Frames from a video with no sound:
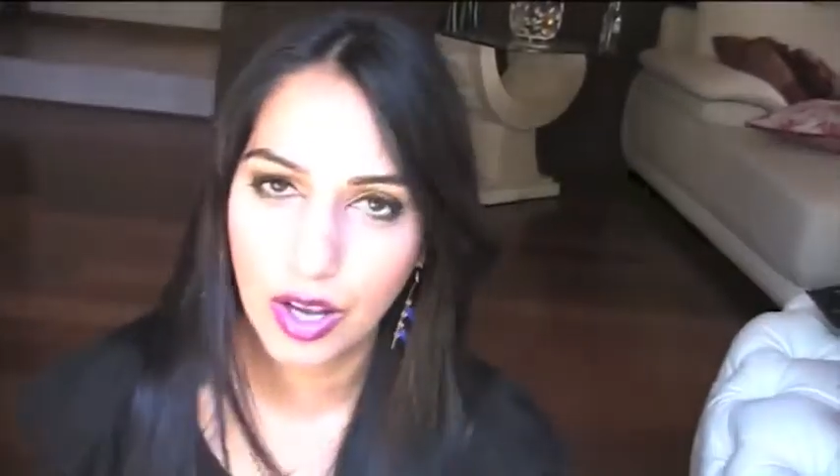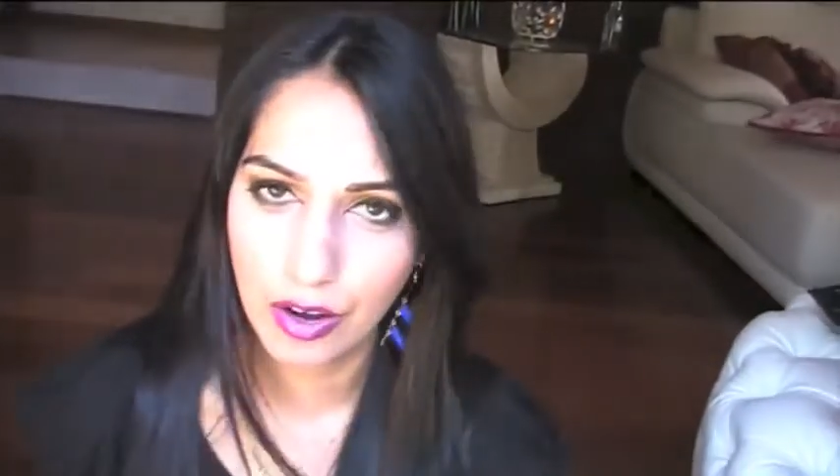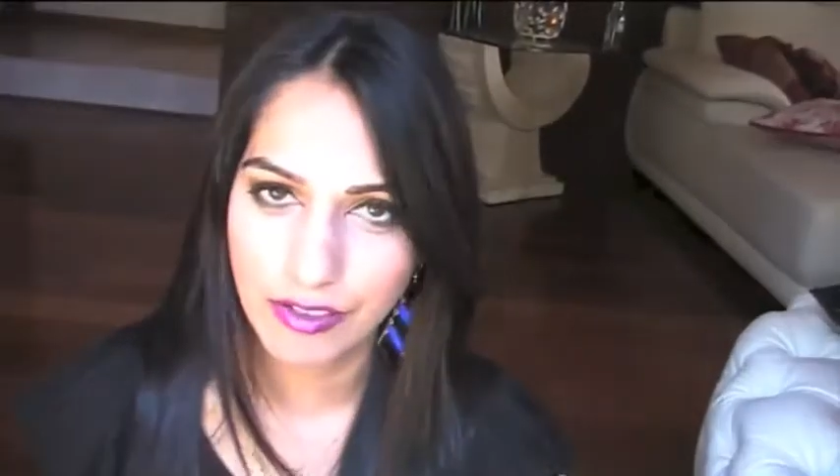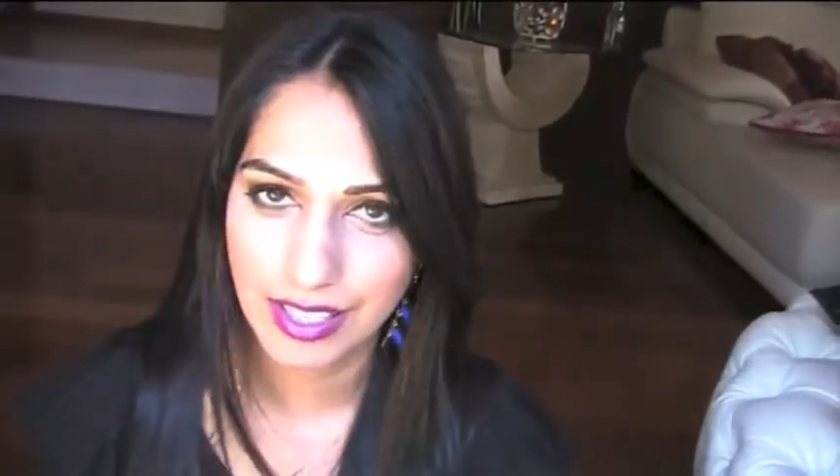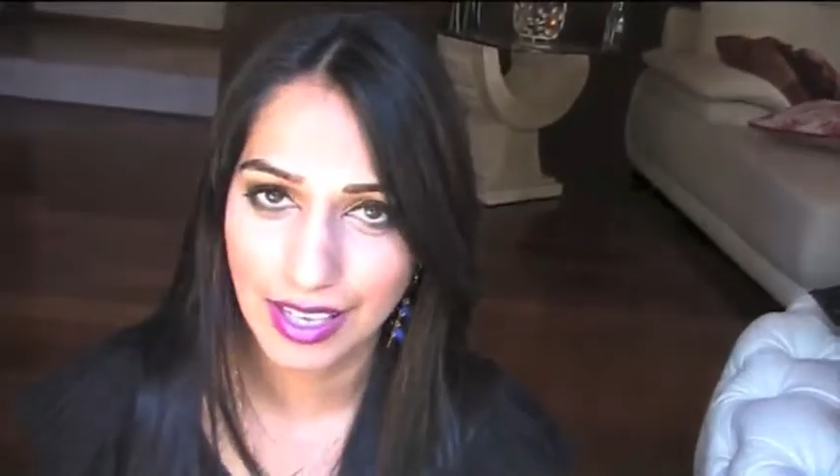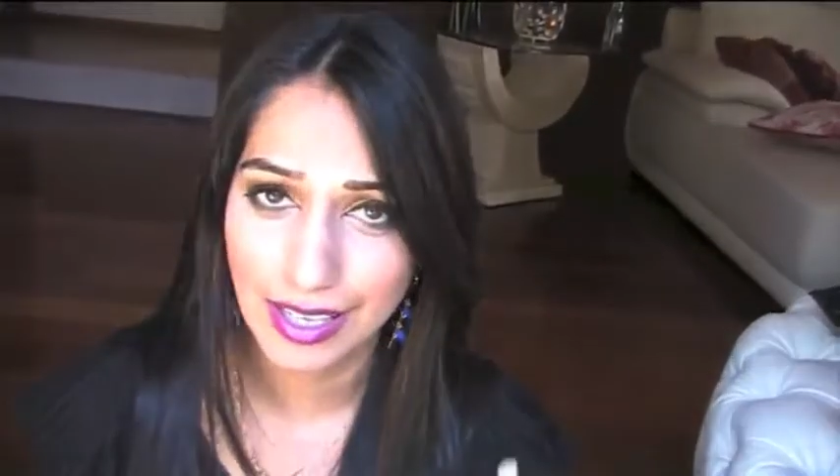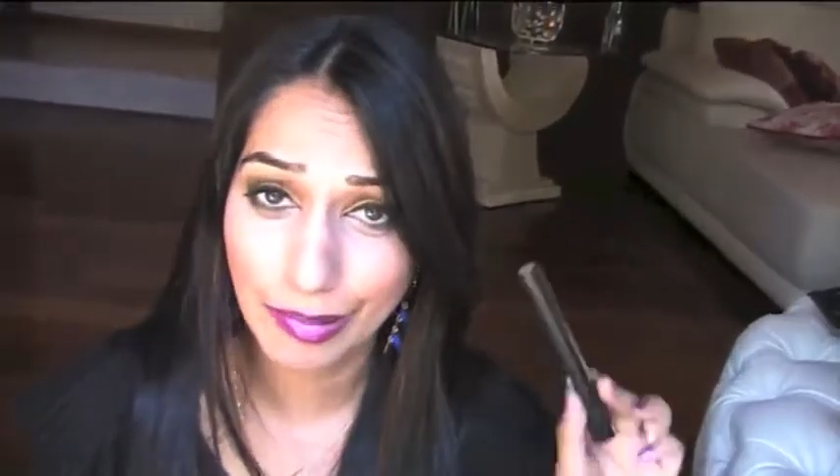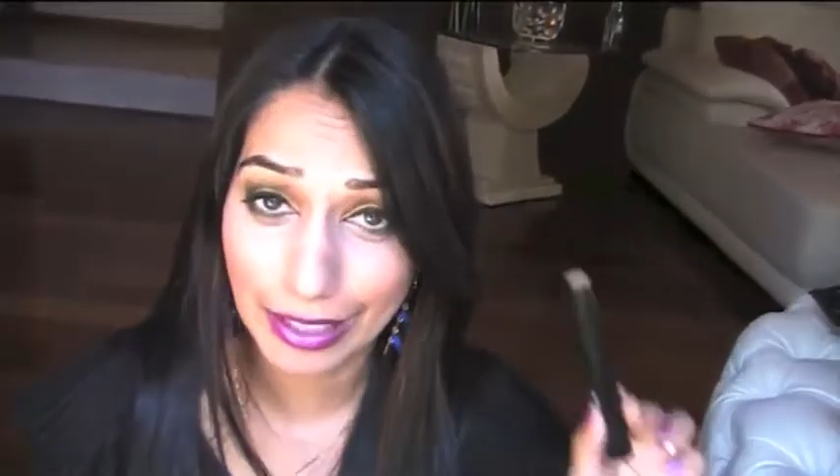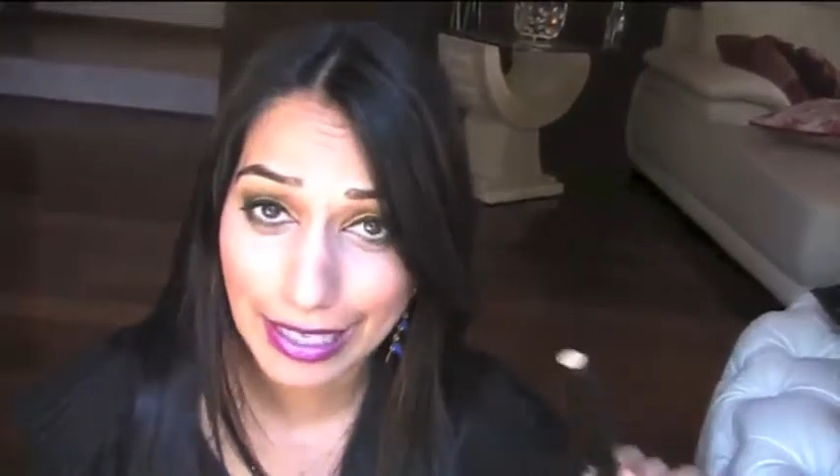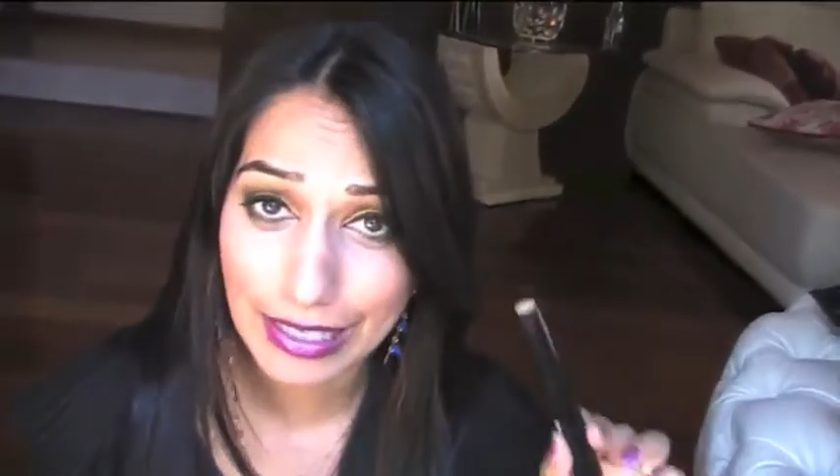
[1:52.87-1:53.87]
overseas,
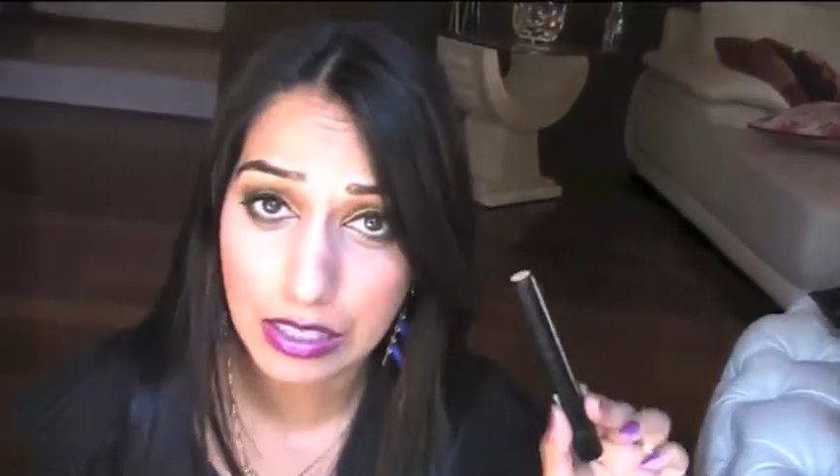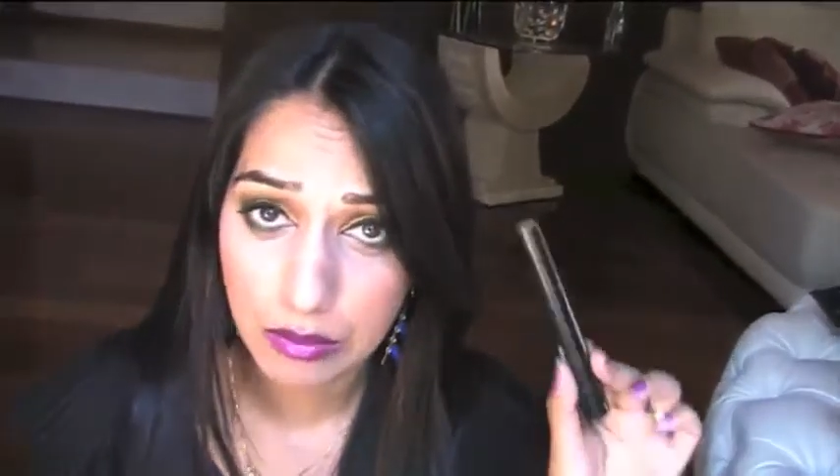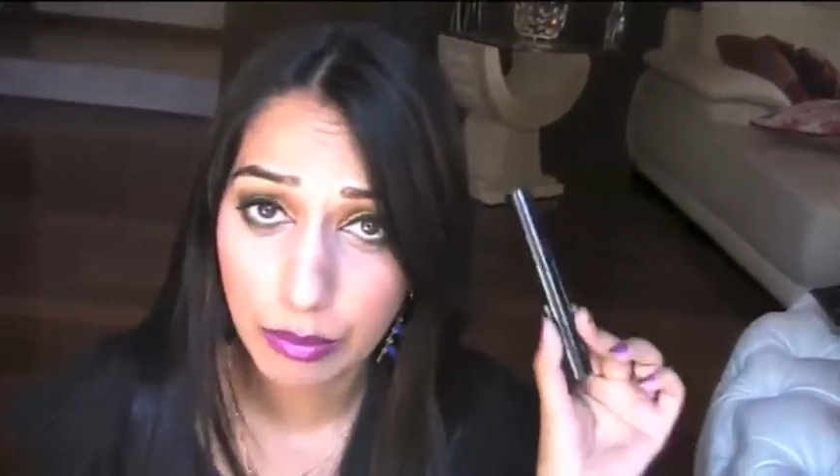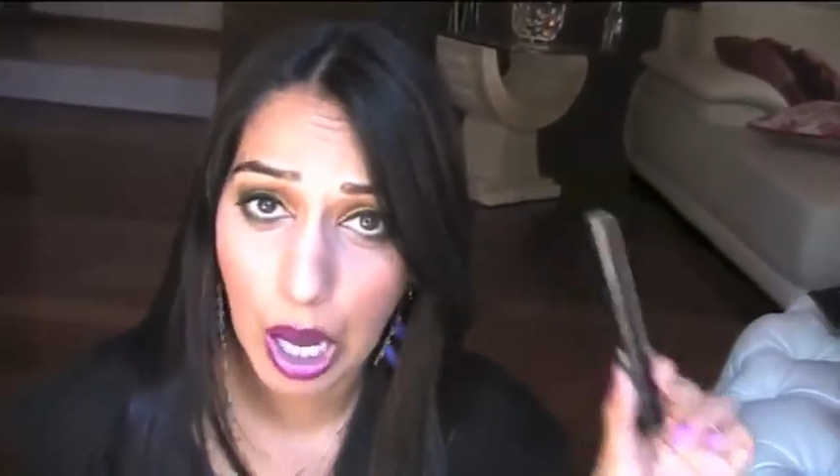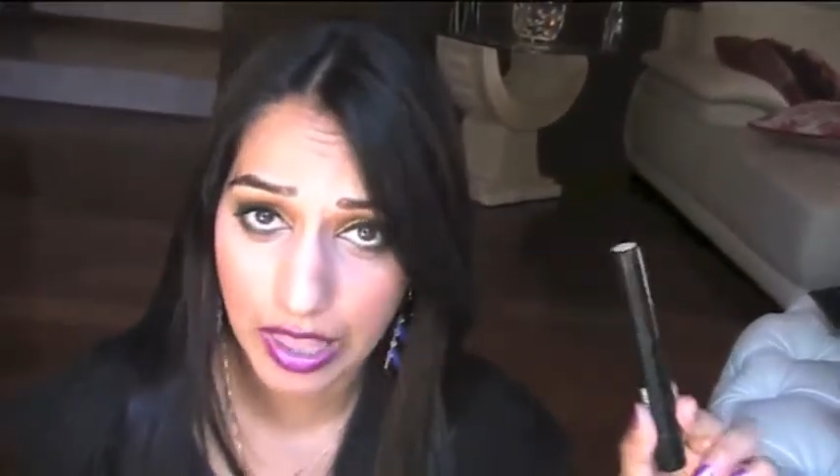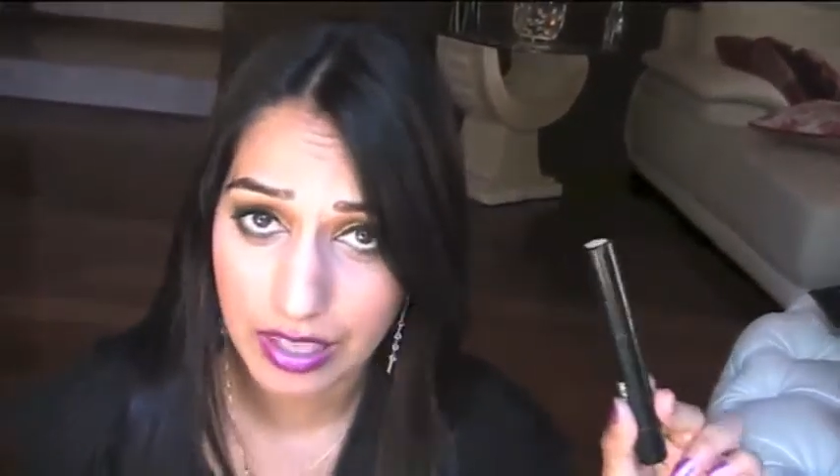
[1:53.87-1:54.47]
please buy this